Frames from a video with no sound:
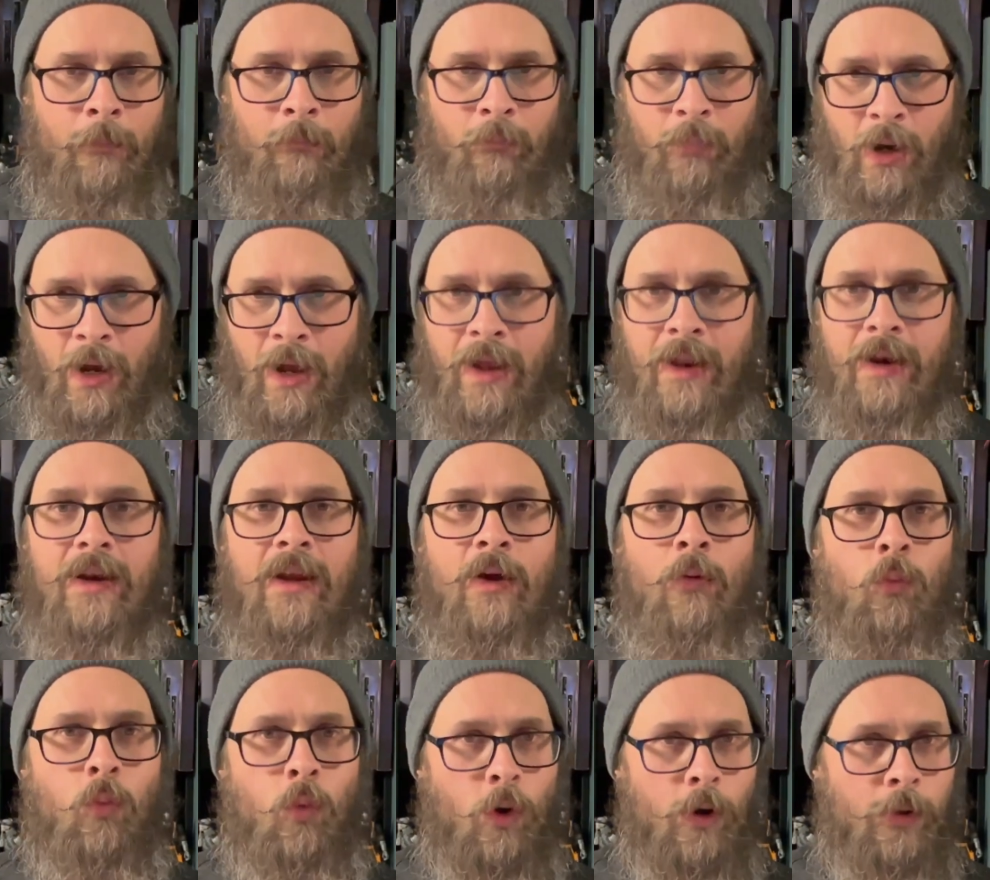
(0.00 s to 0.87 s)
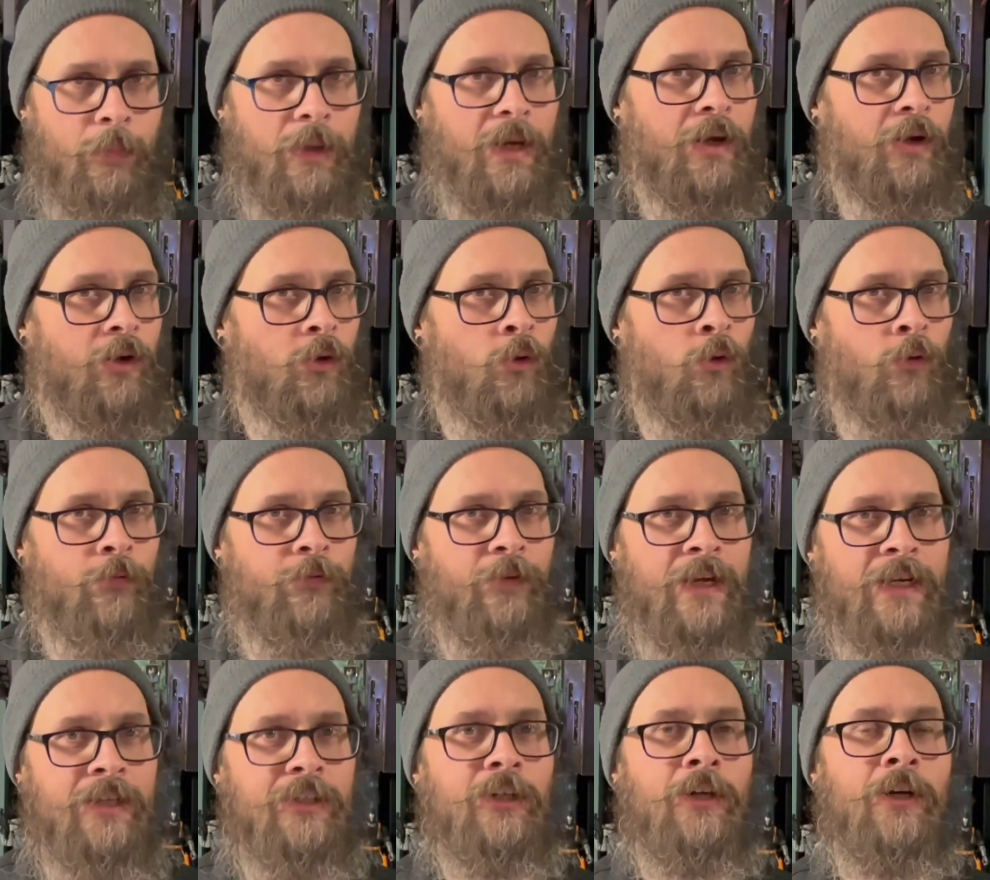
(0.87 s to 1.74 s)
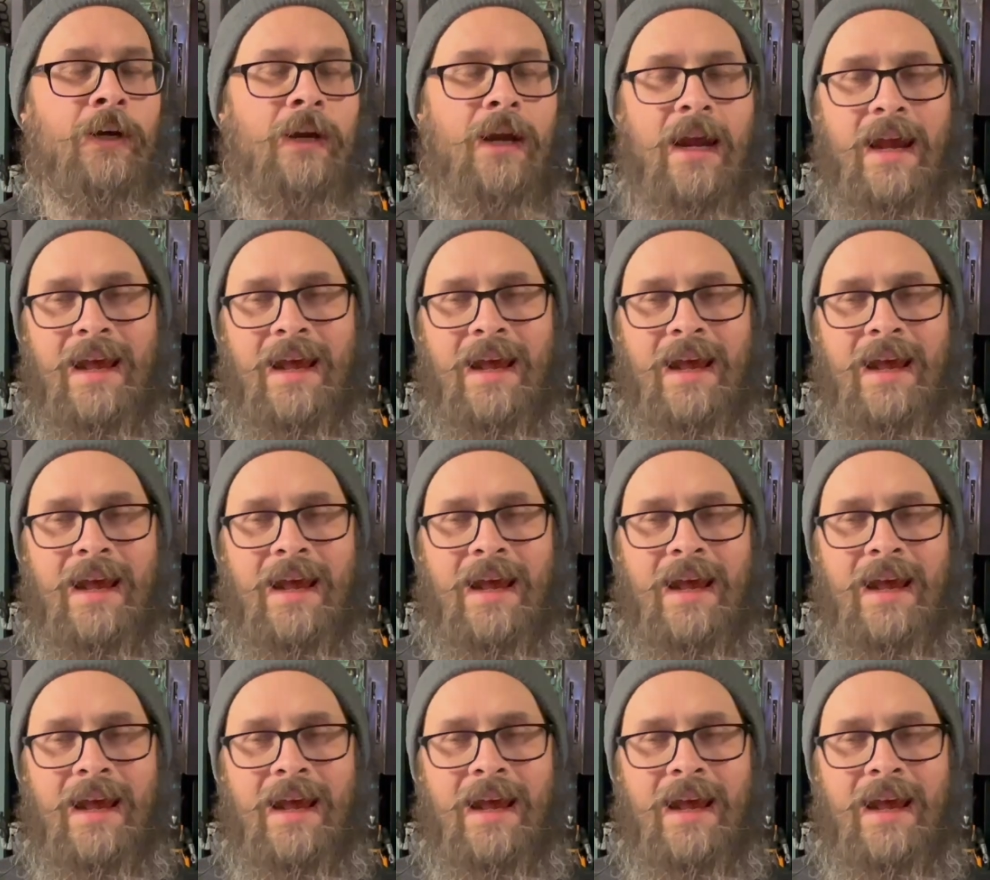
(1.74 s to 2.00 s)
but it would be a cool feature.